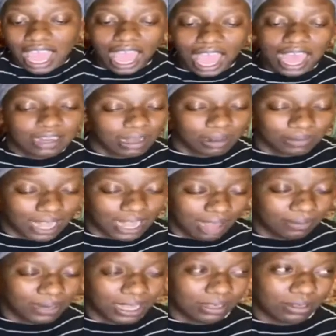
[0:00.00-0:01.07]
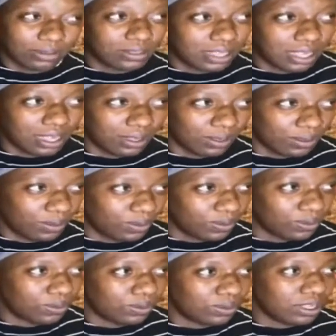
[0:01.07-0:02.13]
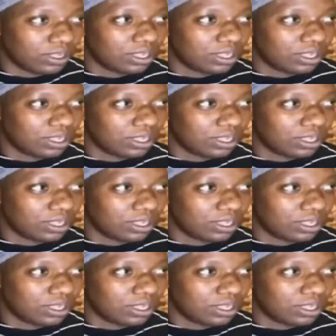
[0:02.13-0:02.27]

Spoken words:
I'm not gonna say who